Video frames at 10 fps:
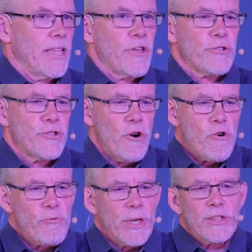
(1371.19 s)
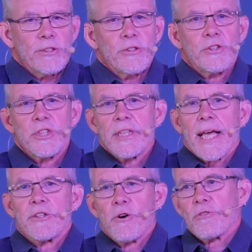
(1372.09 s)
there's no resolution.
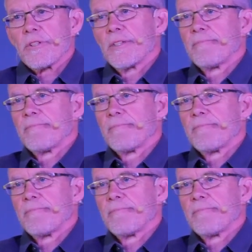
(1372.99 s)
They don't